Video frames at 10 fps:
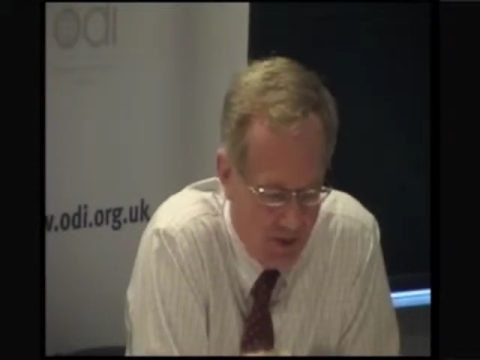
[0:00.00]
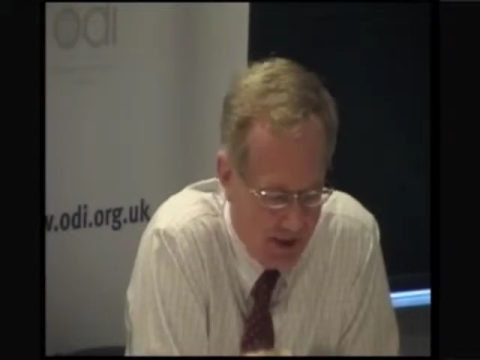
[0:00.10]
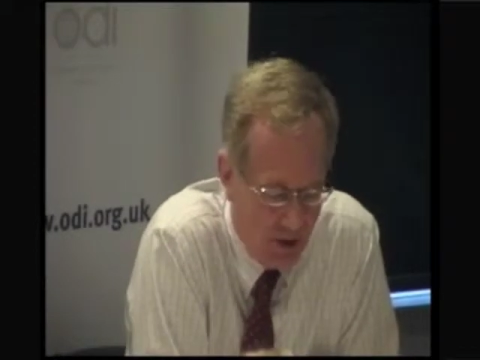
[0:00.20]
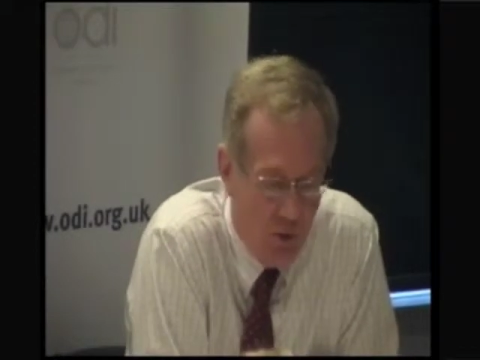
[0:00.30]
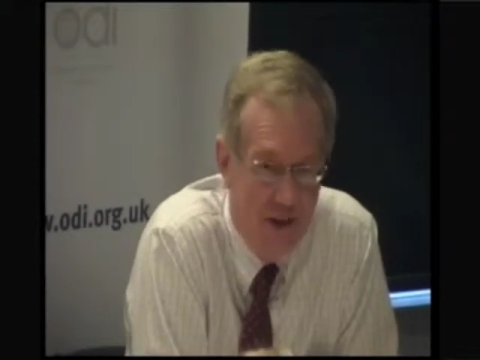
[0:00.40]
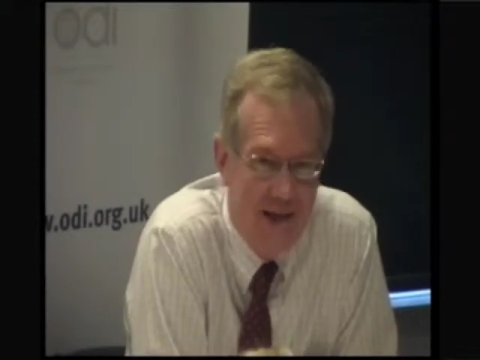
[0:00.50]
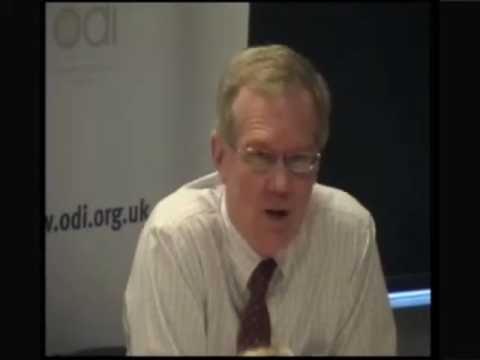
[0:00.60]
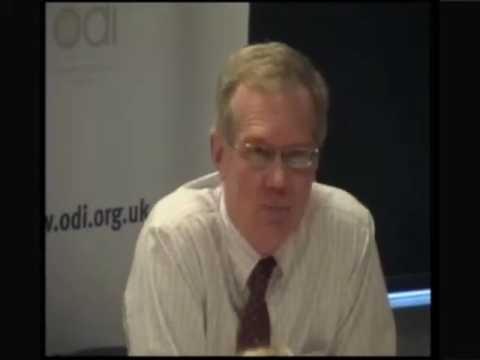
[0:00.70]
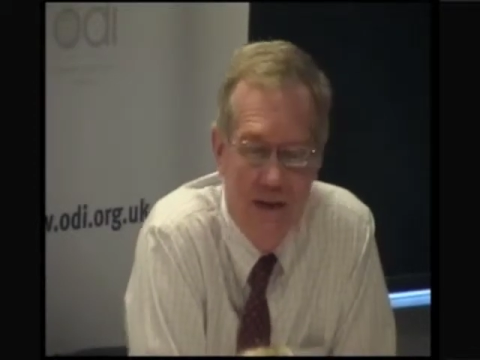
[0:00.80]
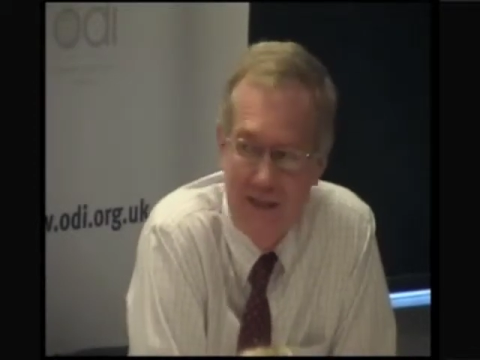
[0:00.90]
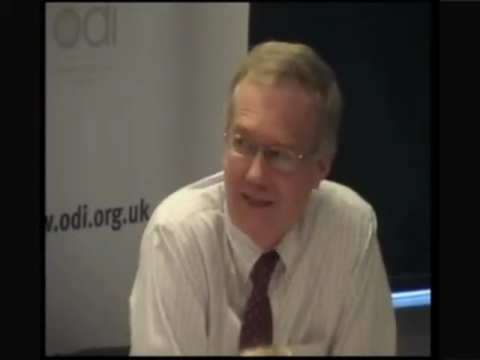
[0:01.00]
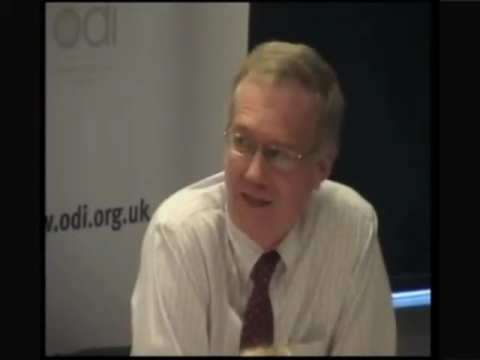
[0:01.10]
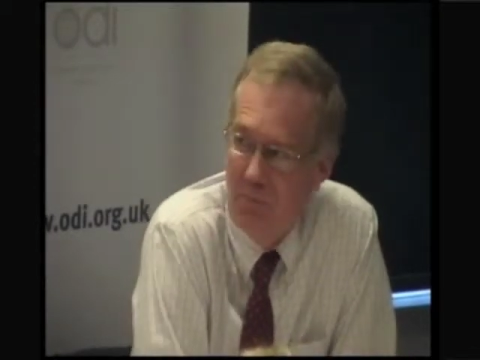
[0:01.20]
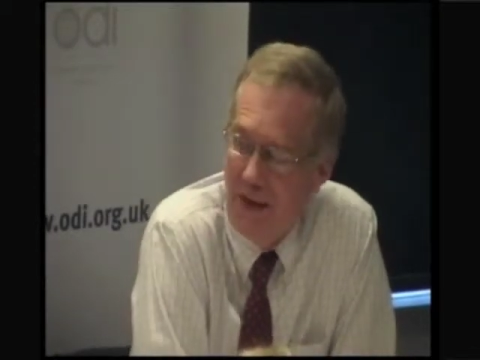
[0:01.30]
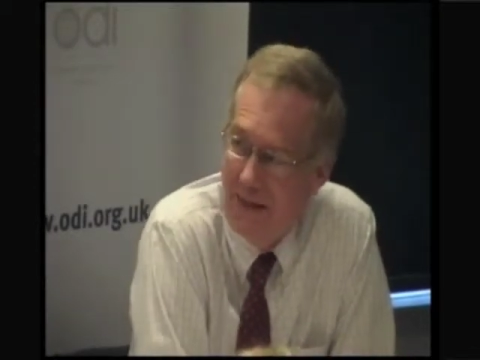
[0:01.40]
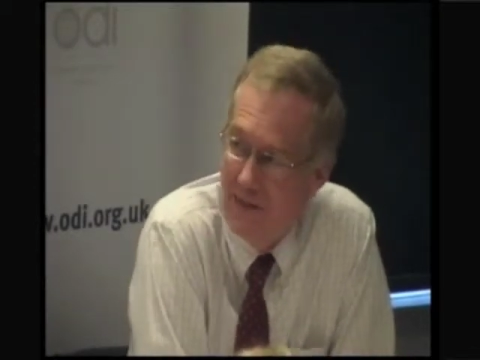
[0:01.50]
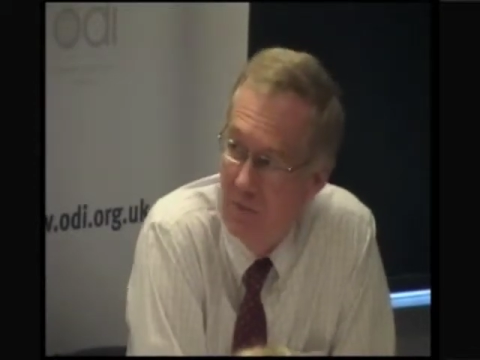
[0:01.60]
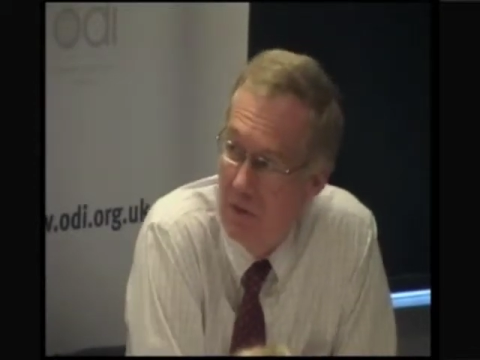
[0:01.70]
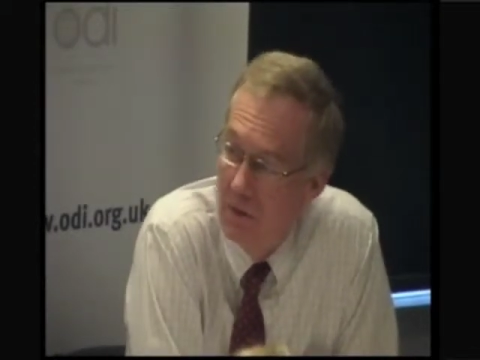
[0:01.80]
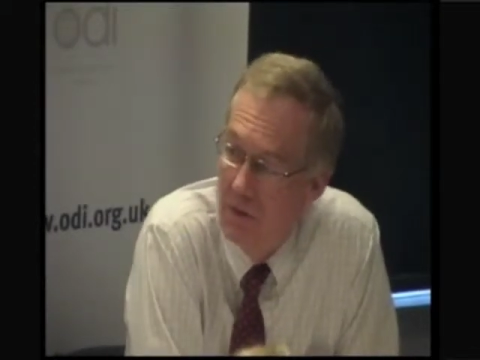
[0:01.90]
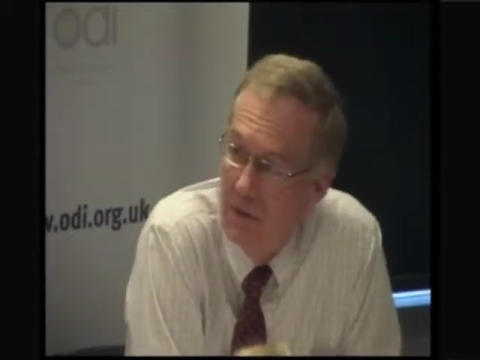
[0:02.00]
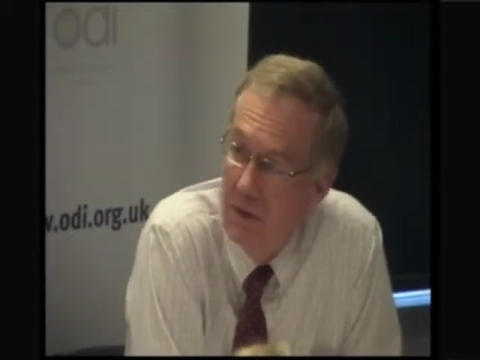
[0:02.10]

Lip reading: And I wonder how politically palatable,